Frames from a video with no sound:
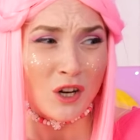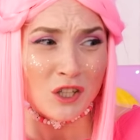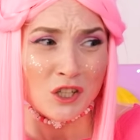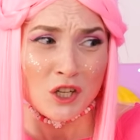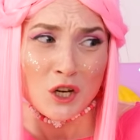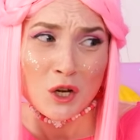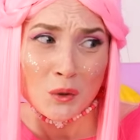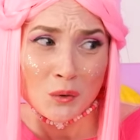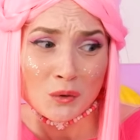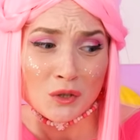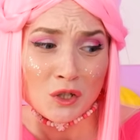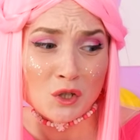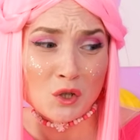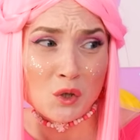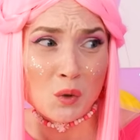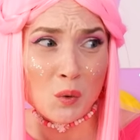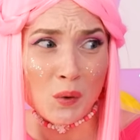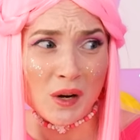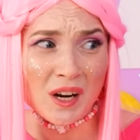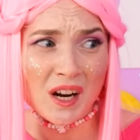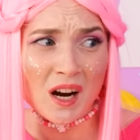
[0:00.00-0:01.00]
What's Lorna
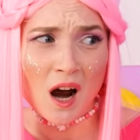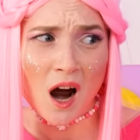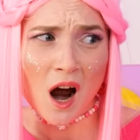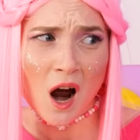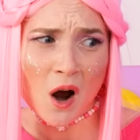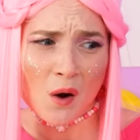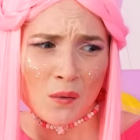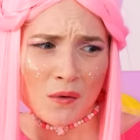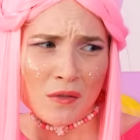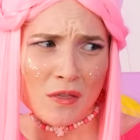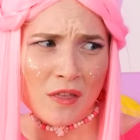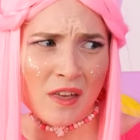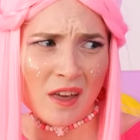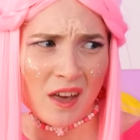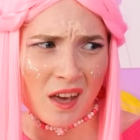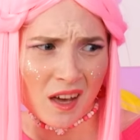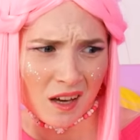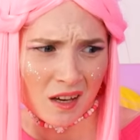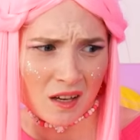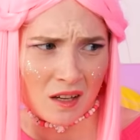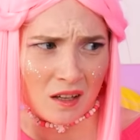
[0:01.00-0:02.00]
doing over
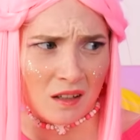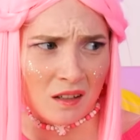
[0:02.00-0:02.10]
there?